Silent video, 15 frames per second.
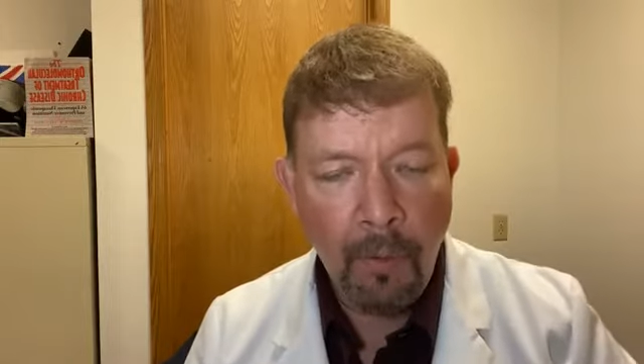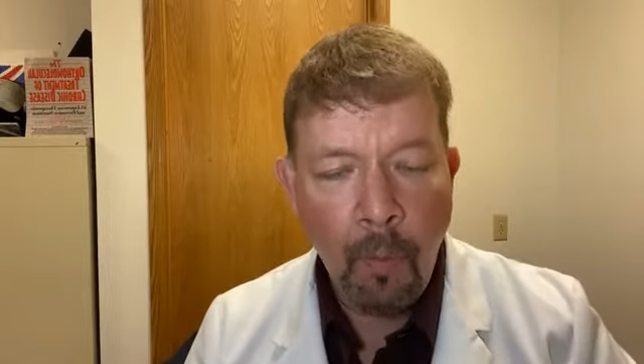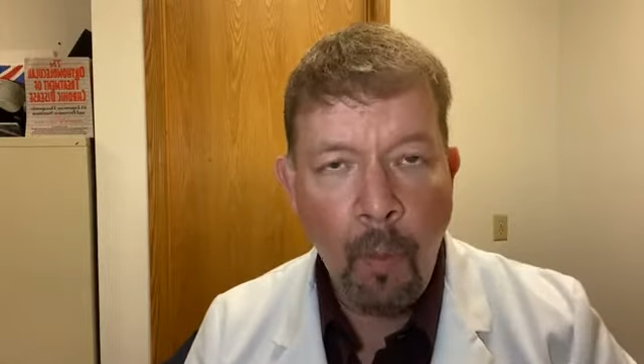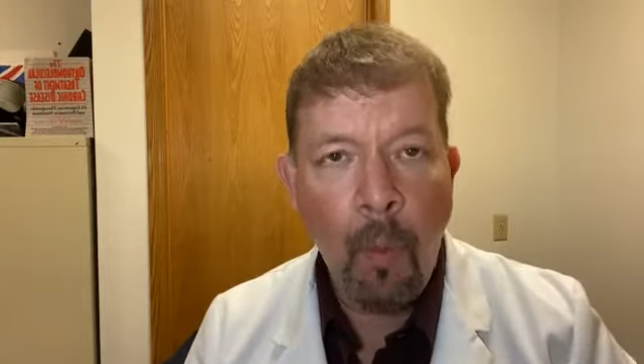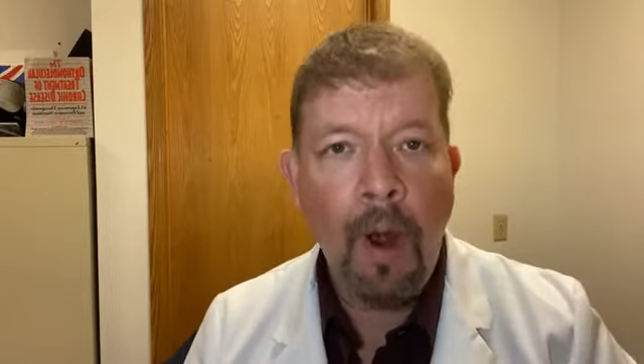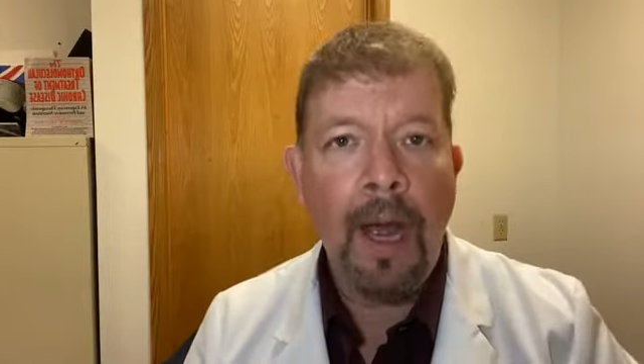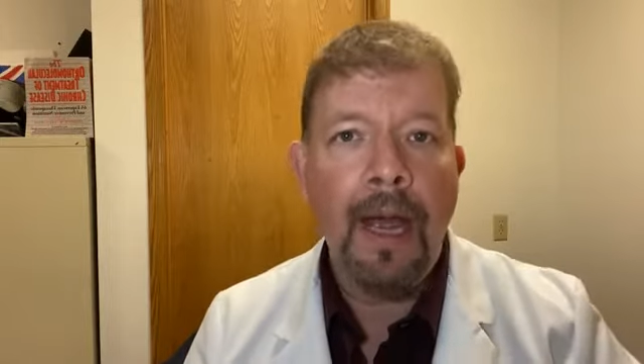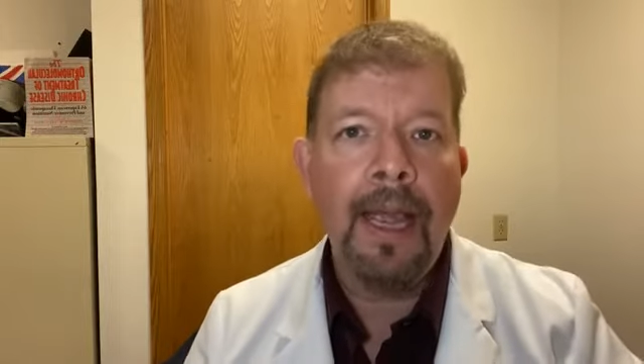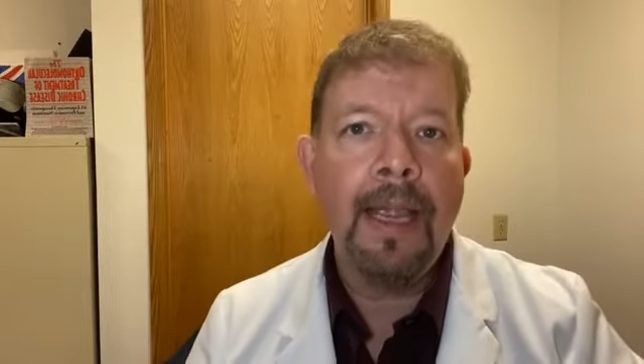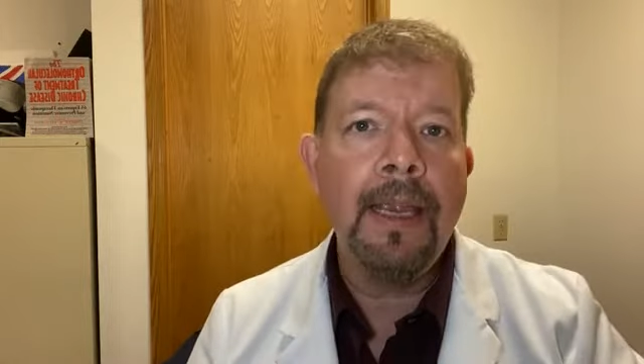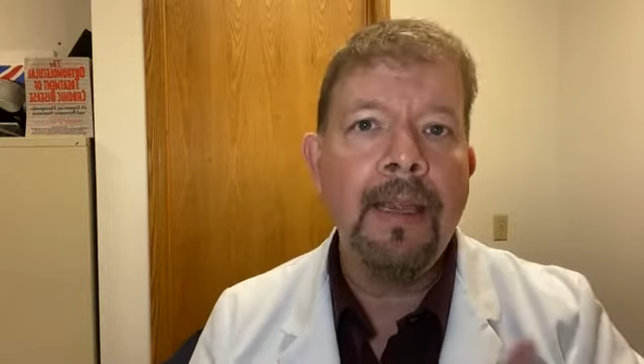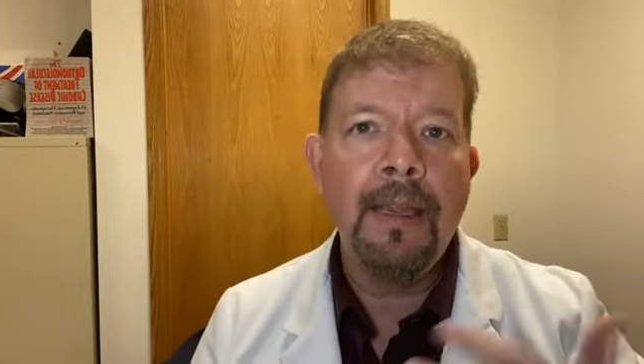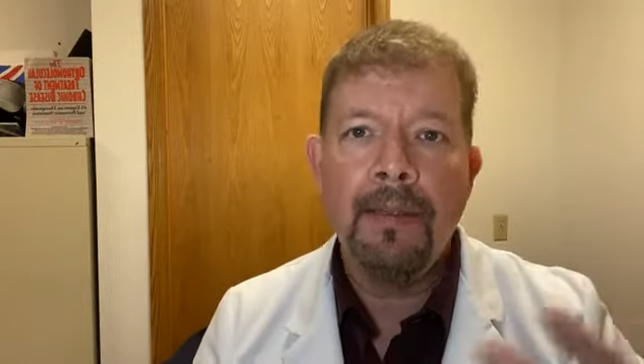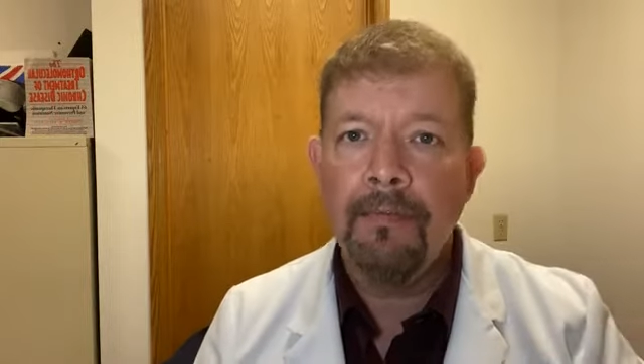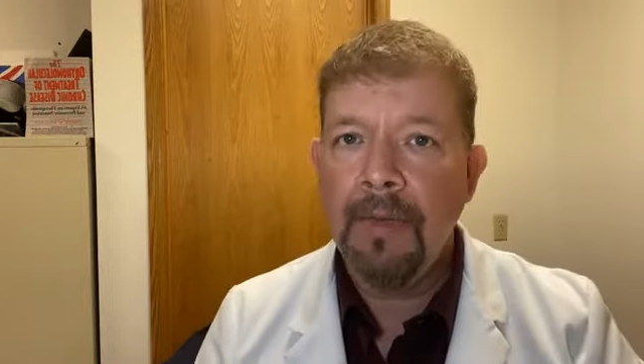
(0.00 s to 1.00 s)

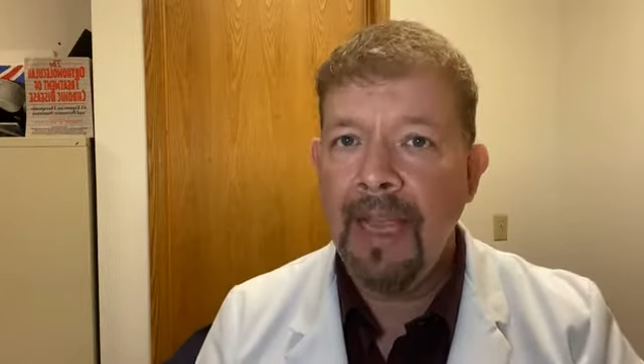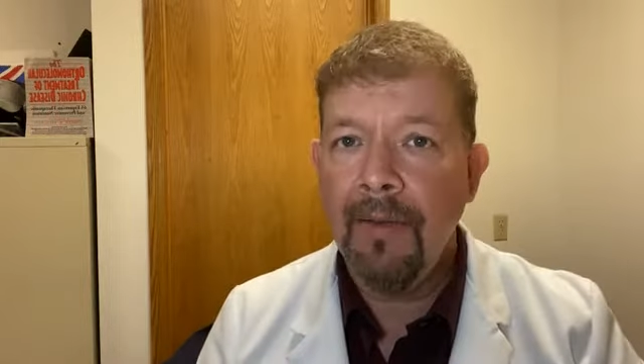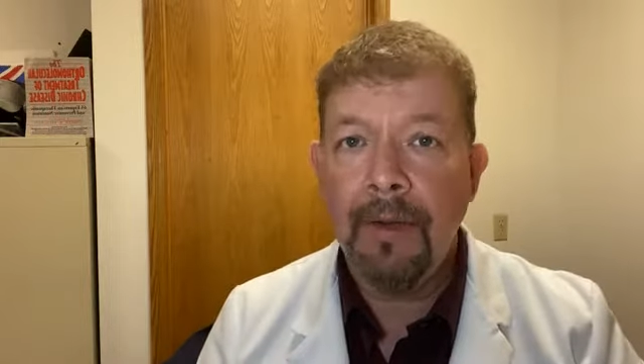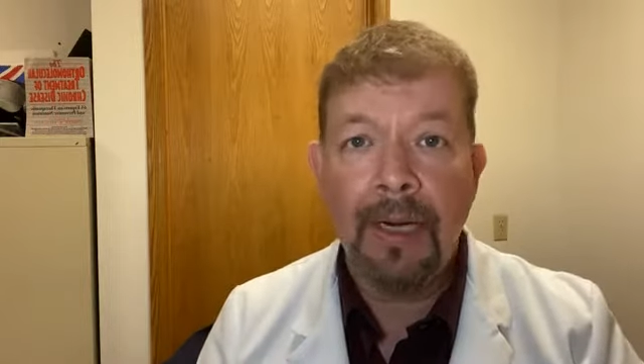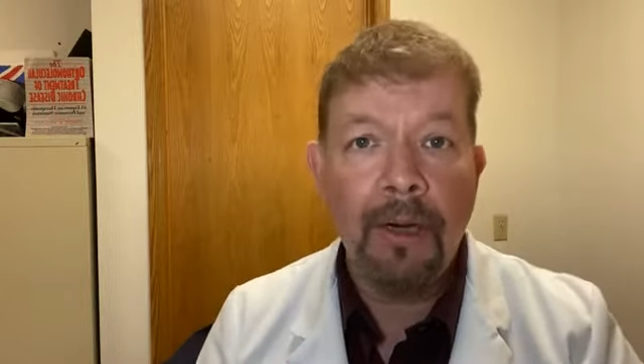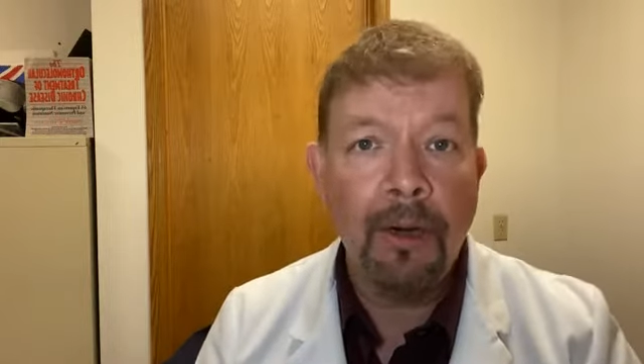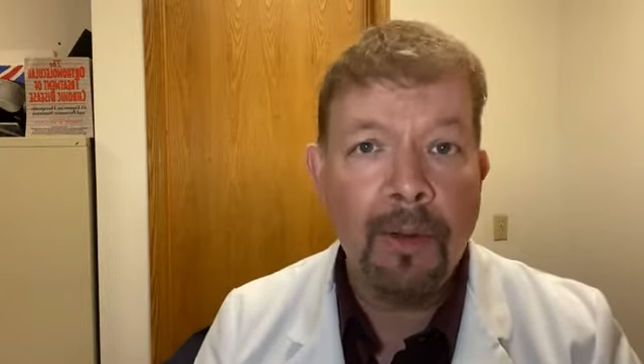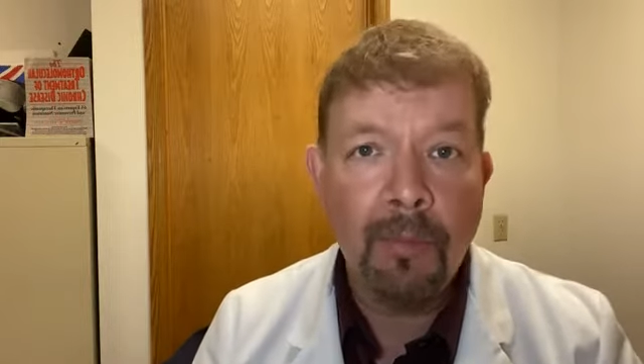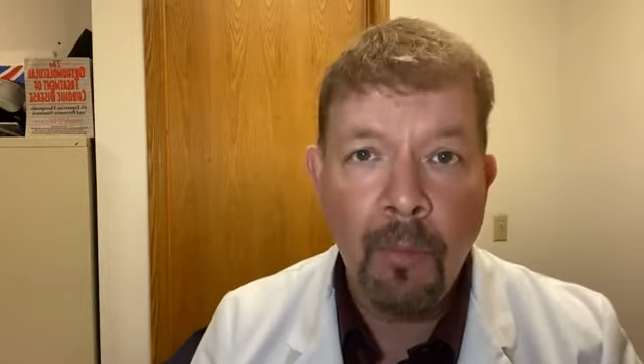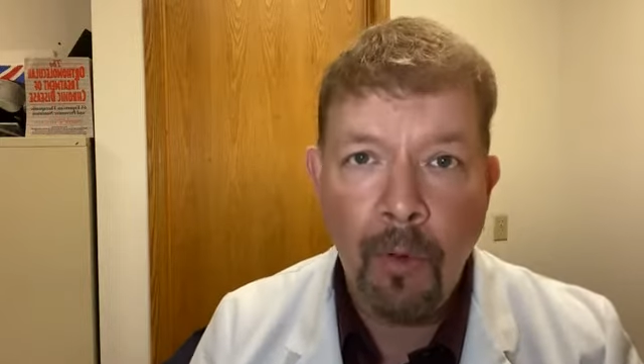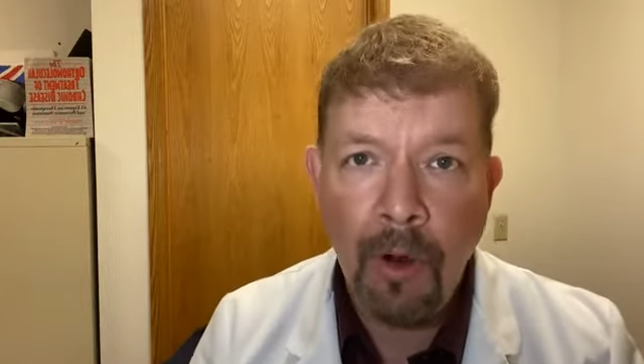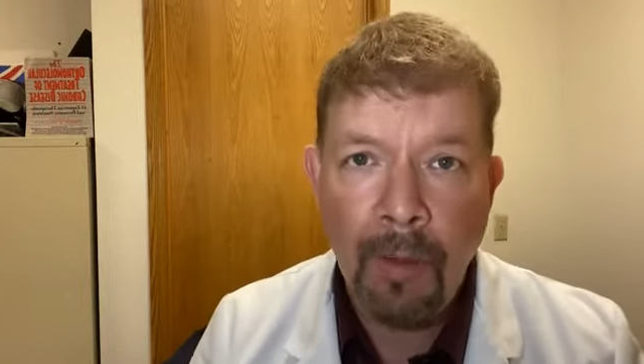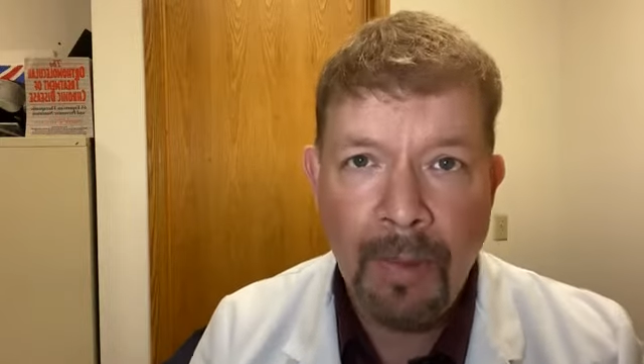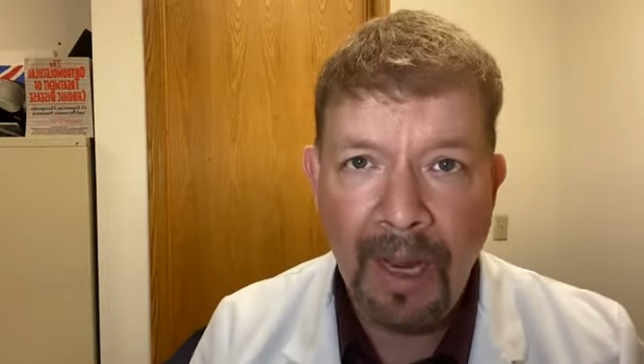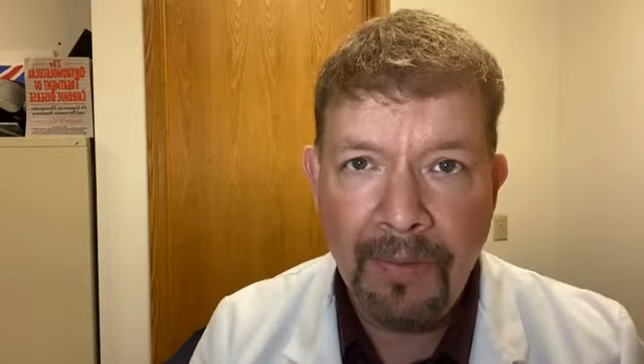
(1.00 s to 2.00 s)
why haven't I heard
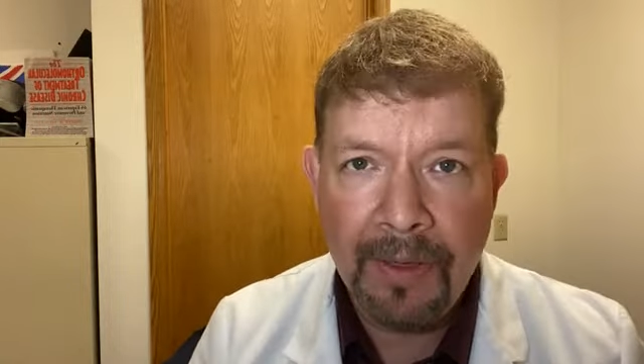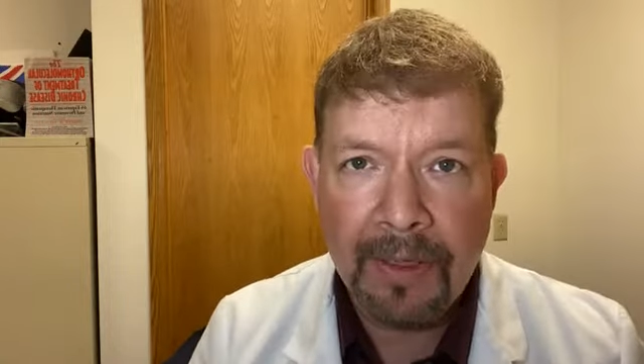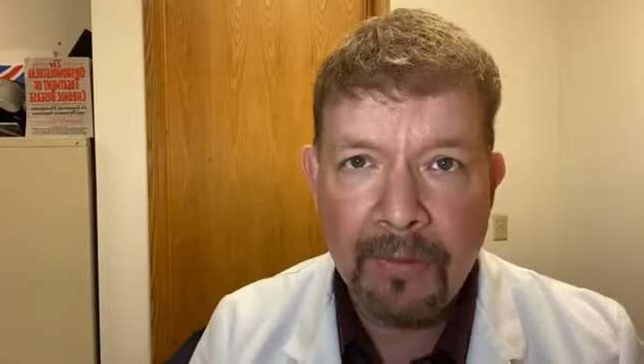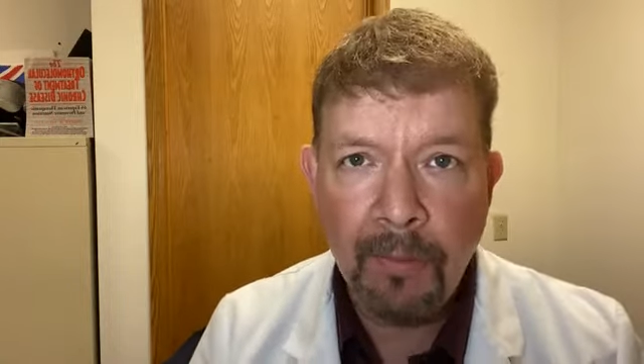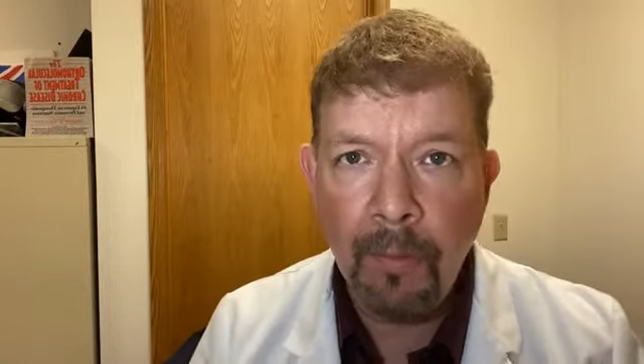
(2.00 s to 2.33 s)
more about this?